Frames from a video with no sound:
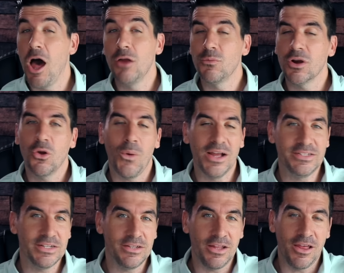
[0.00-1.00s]

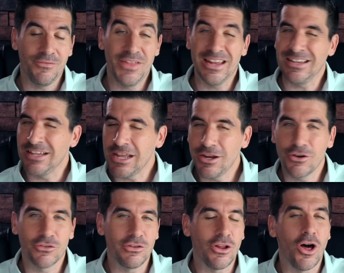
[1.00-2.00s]
Unrequited love that
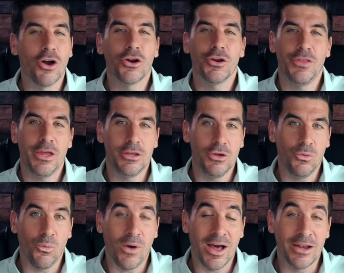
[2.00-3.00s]
lingers longer than you
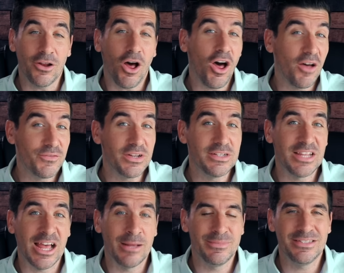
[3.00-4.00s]
want
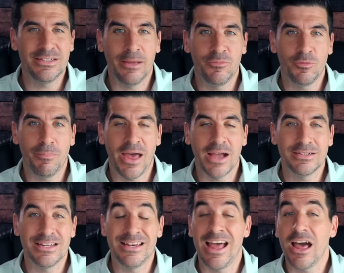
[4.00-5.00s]
oftentimes stems back
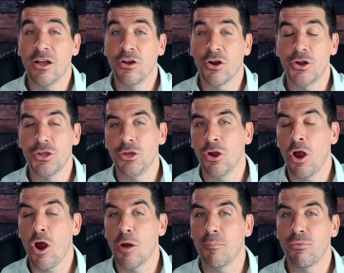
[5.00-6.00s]
to not guarding your
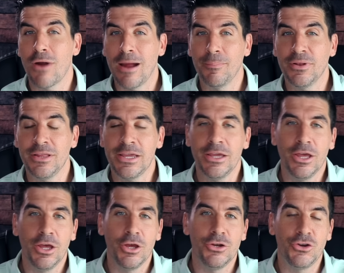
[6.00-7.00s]
heart properly
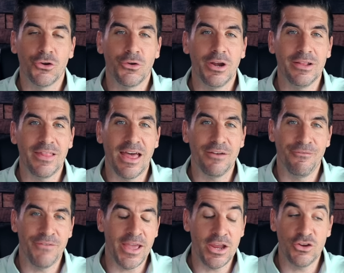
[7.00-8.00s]
during that
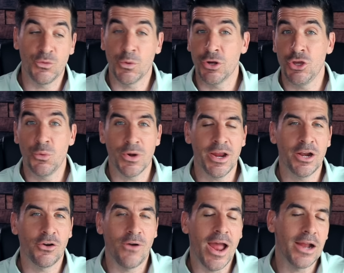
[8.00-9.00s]
phase where you were
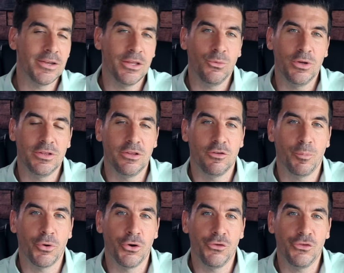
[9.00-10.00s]
interacting with this
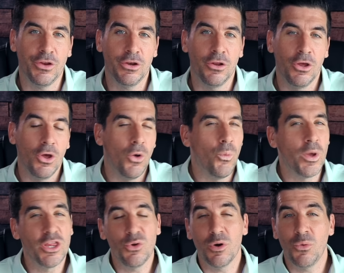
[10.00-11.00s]
person.
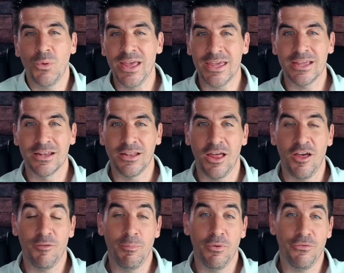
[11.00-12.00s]
When you awaken
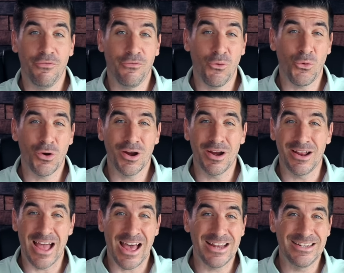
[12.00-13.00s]
love before
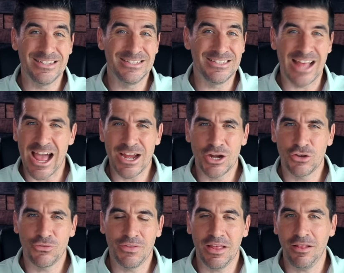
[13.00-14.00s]
God desires
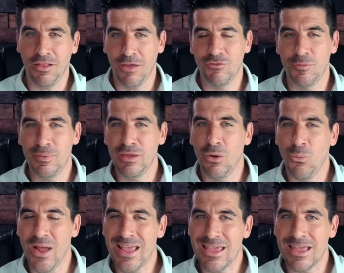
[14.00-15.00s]
for that love to be
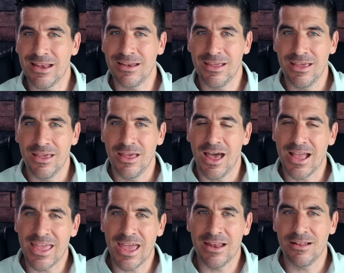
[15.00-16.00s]
awakened,
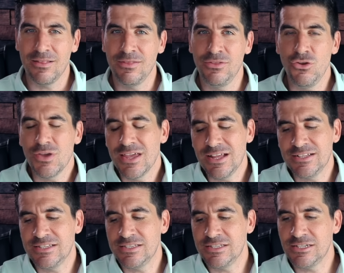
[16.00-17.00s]
again, you can
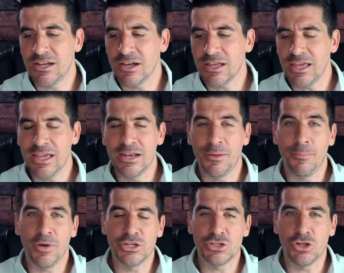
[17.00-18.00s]
get stuck in a
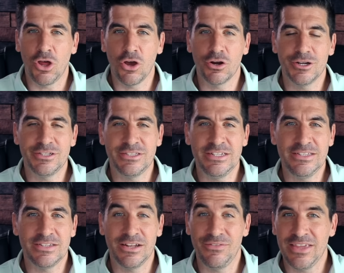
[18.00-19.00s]
much longer
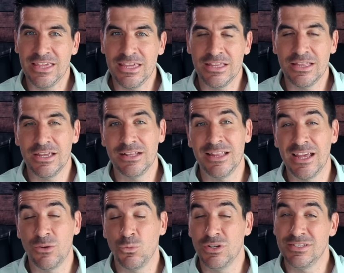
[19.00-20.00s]
season of healing
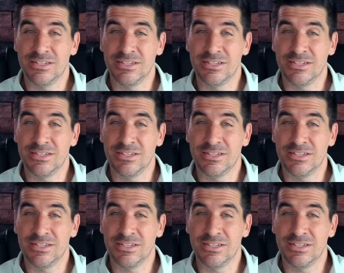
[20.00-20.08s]
than was